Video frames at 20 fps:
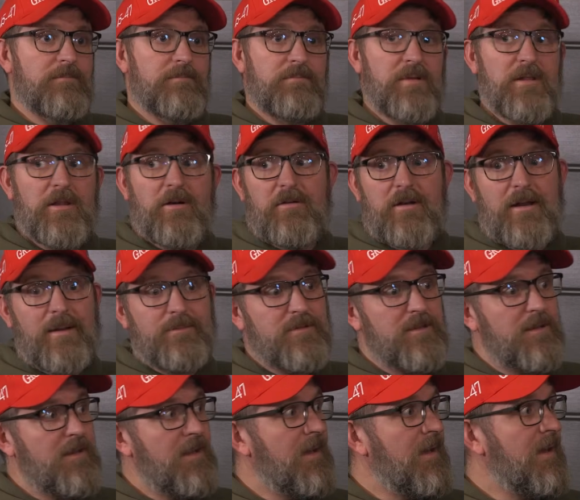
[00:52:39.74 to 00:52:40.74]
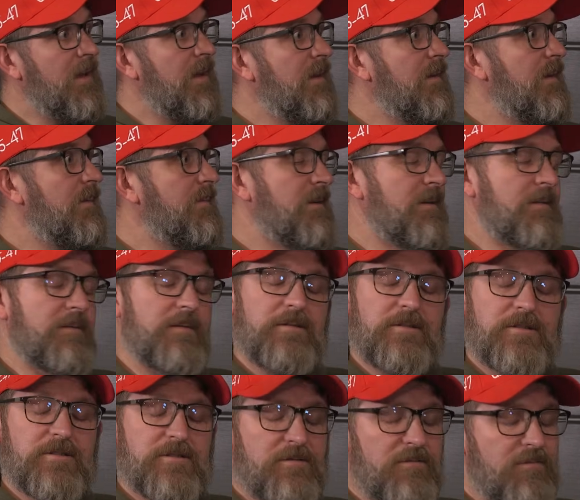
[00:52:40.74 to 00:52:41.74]
blown up today. I mean,
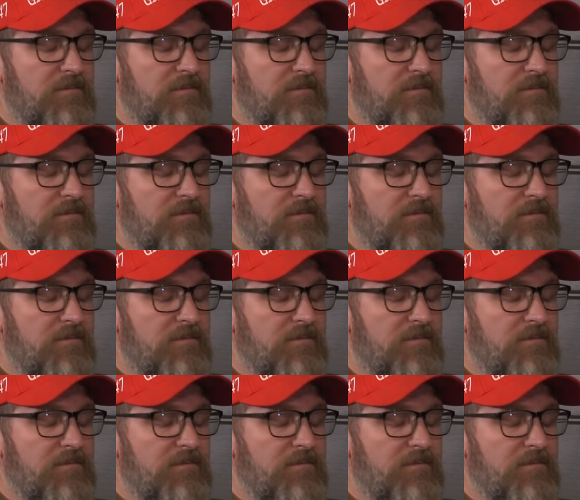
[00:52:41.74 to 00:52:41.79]
just